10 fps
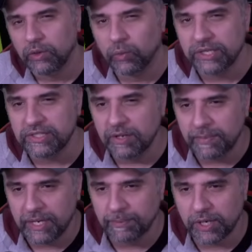The ones that have
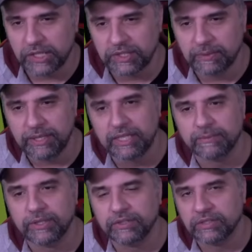been impressing me the
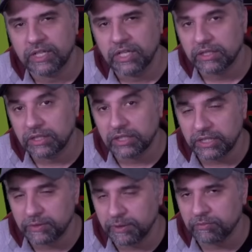most, Cook
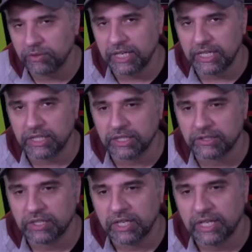has been really
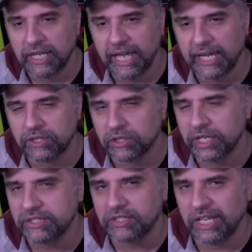good. And
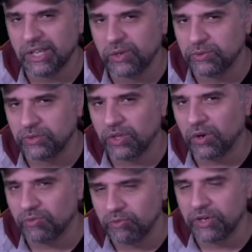Christie, who's
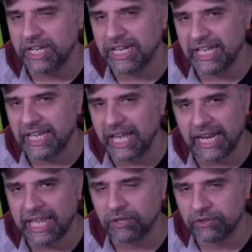not really
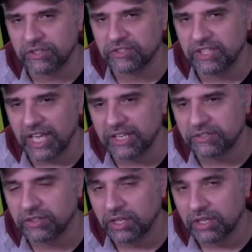an 8 or a
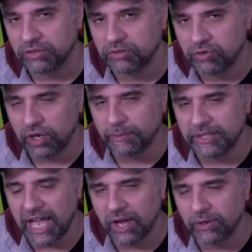6, has dropped
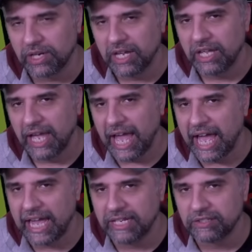down
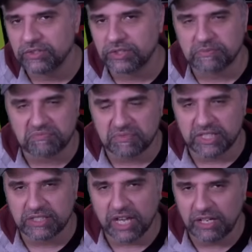and
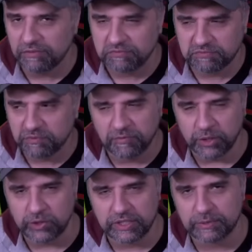is kind of
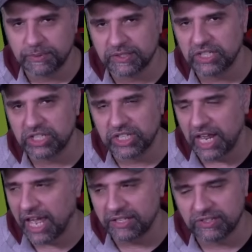fluked his position
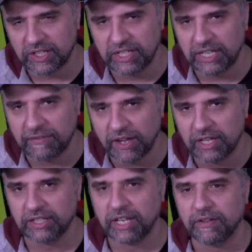there, and suddenly they've
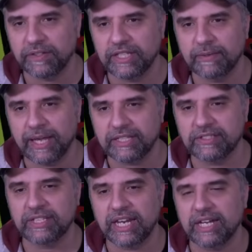uncovered him
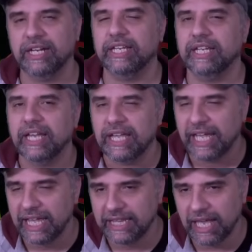accidentally
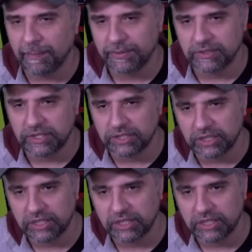in that position,